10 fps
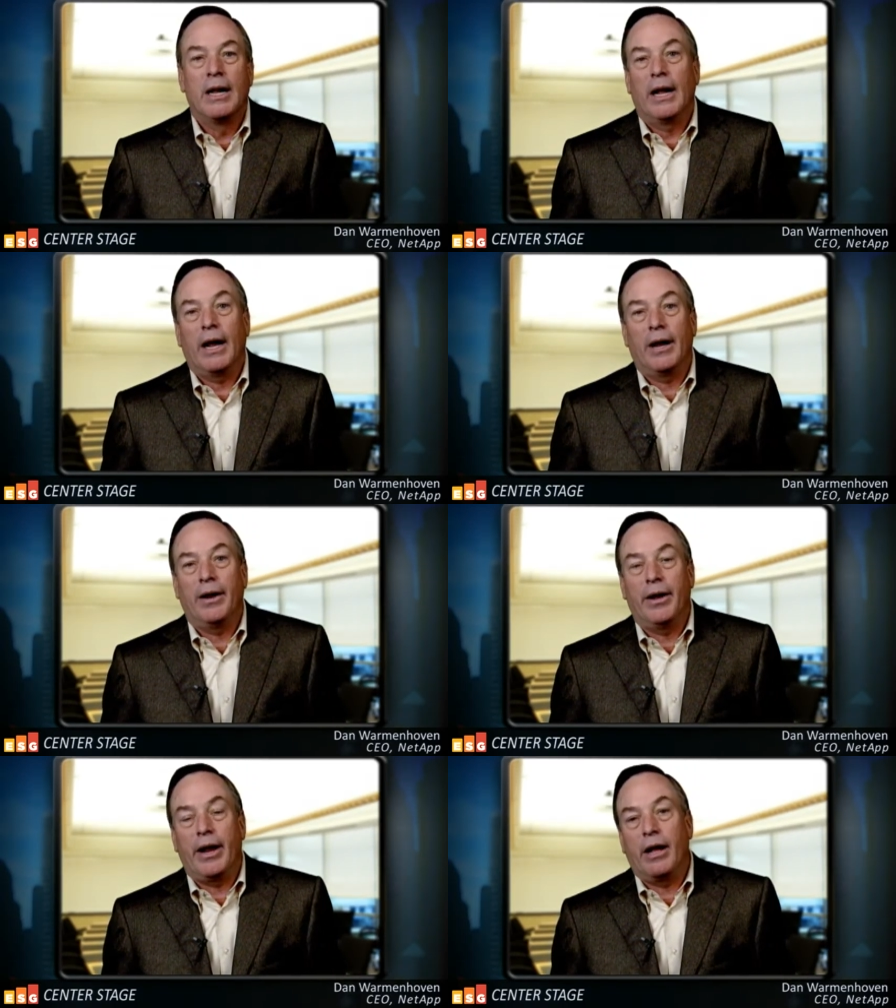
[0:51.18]
And
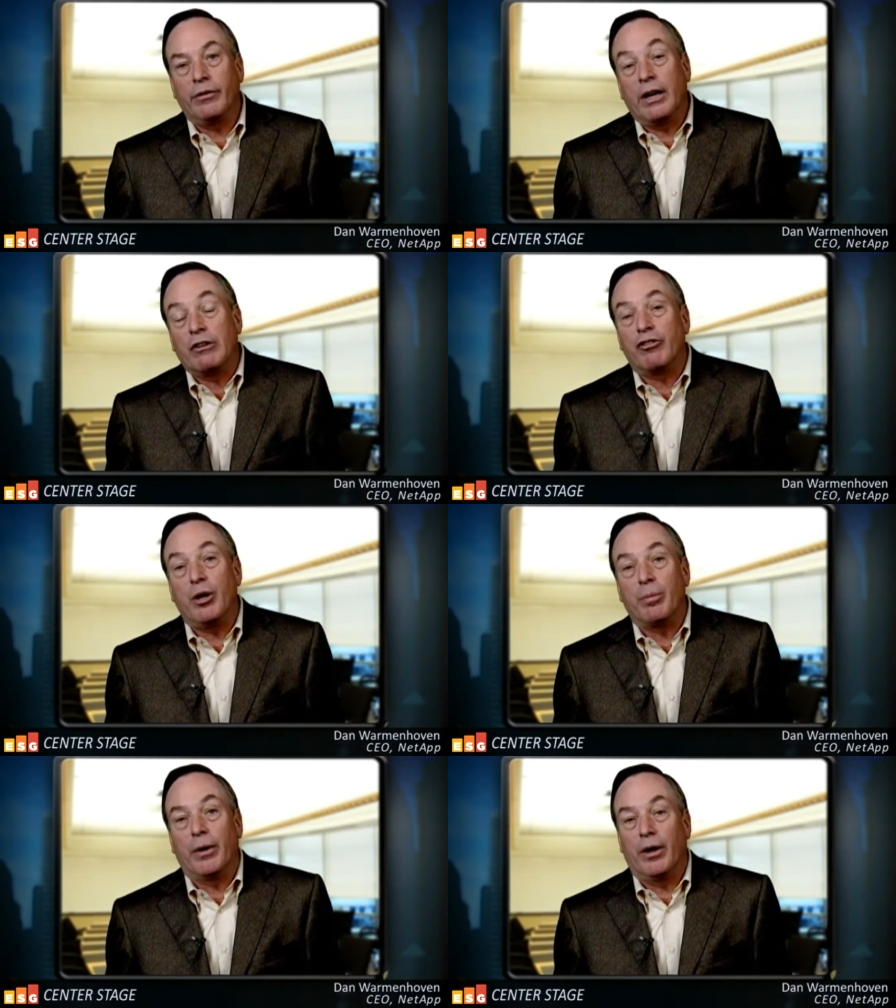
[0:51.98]
as it gets
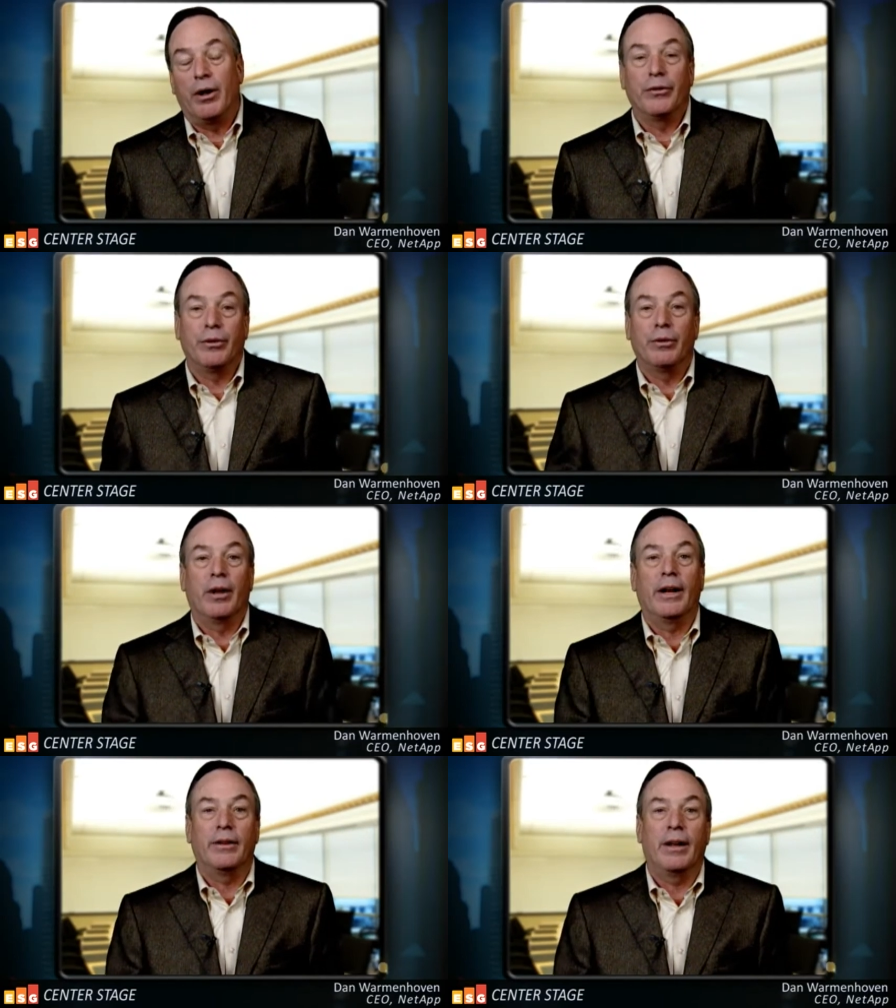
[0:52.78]
cheaper, they also
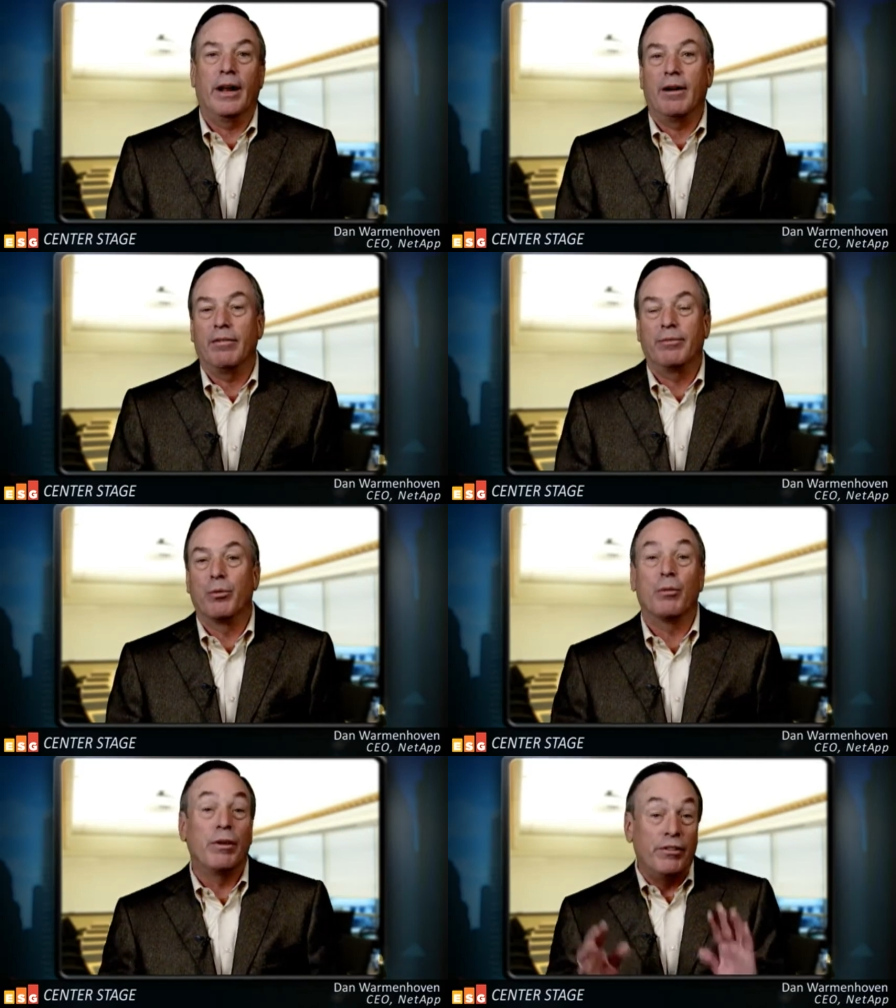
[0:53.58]
like to have
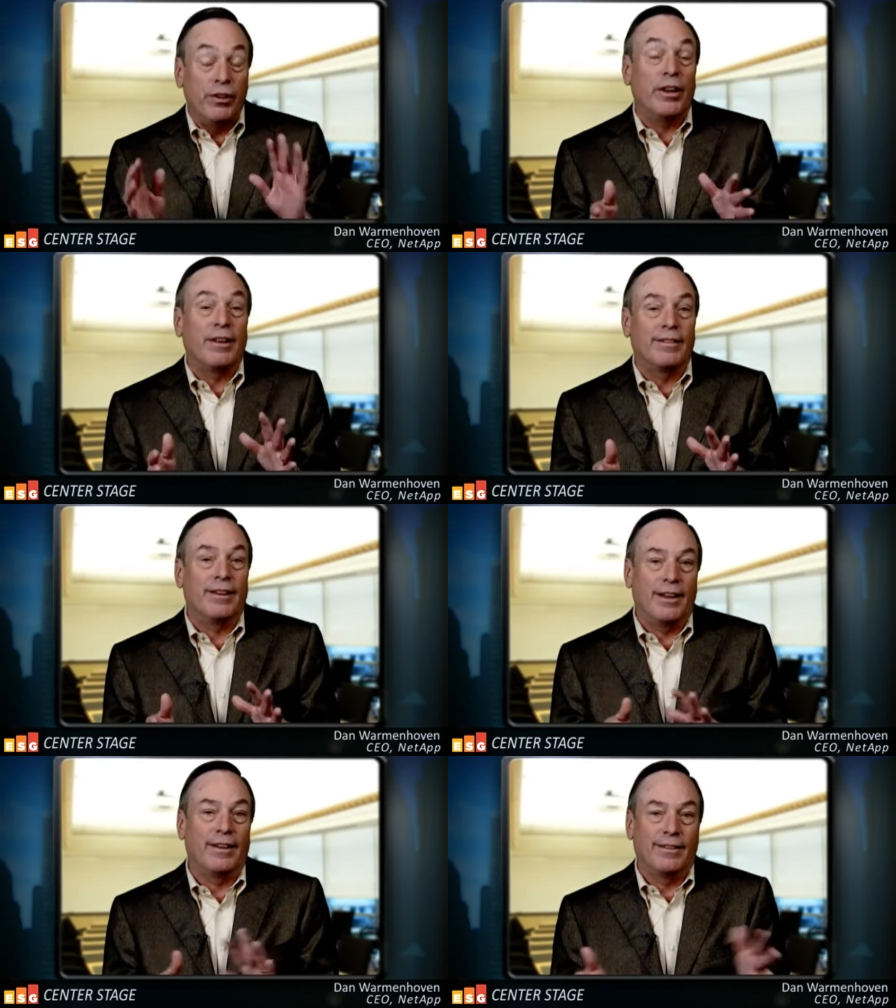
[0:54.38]
more
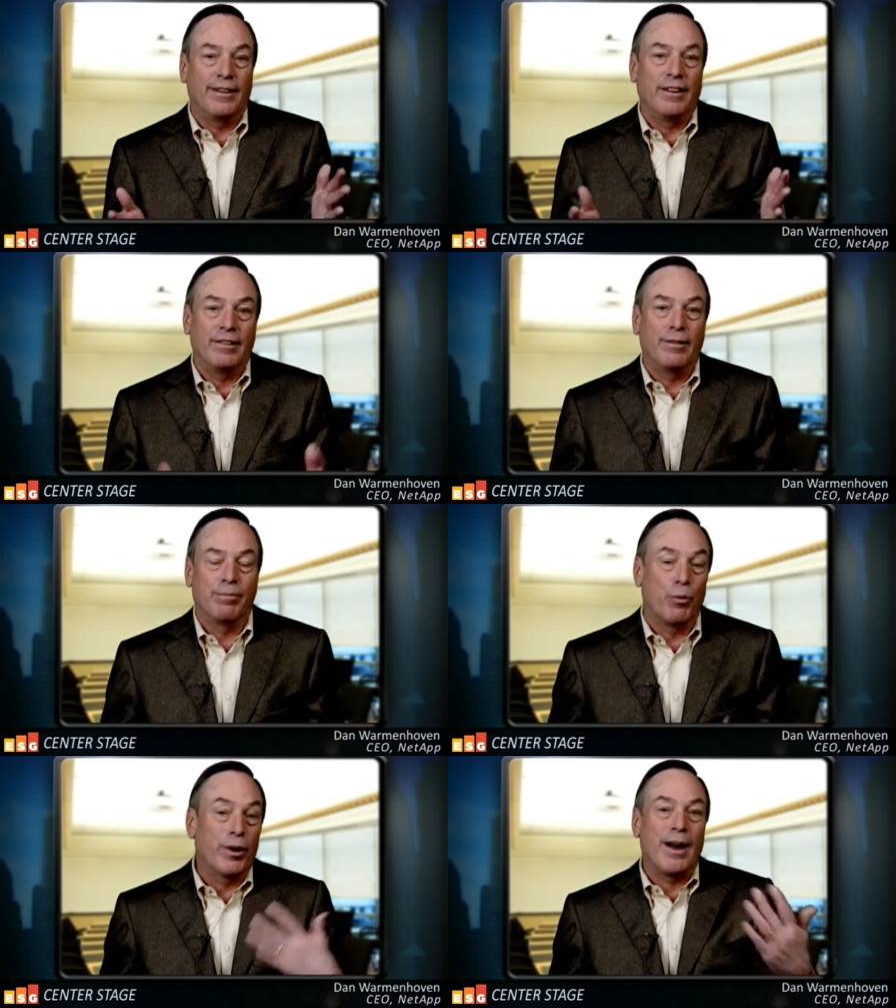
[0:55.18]
resiliency in the sense of
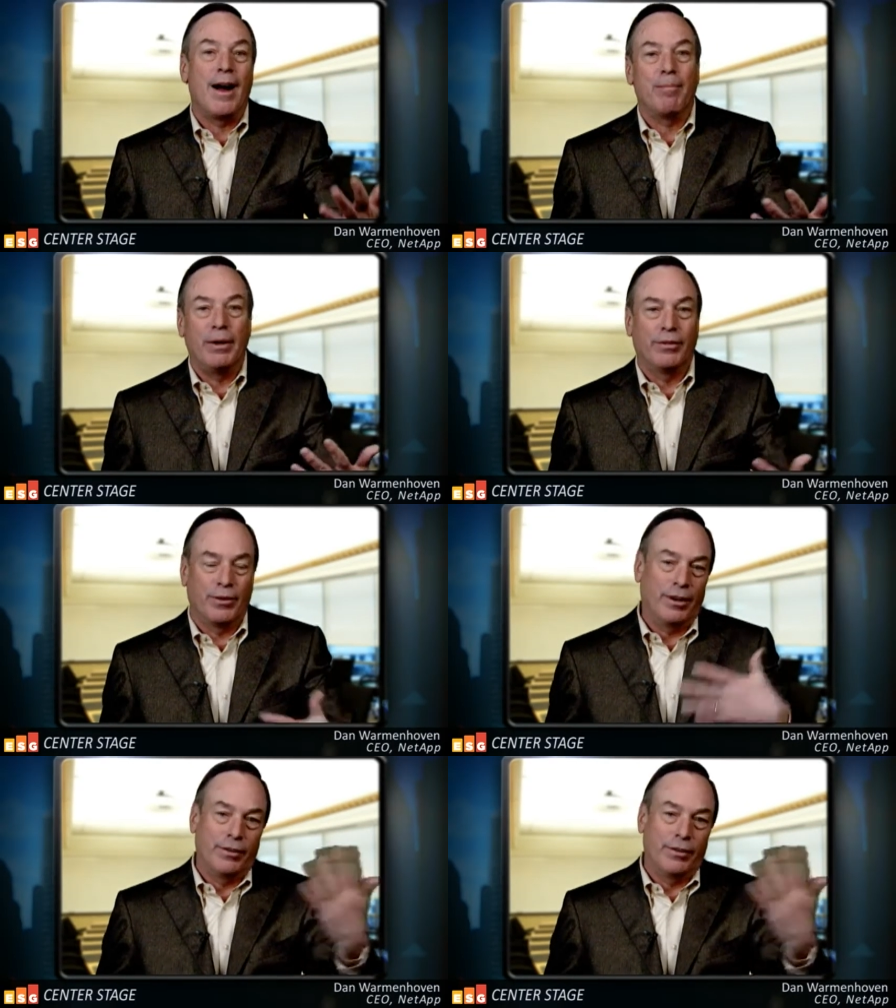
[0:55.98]
more copies, right?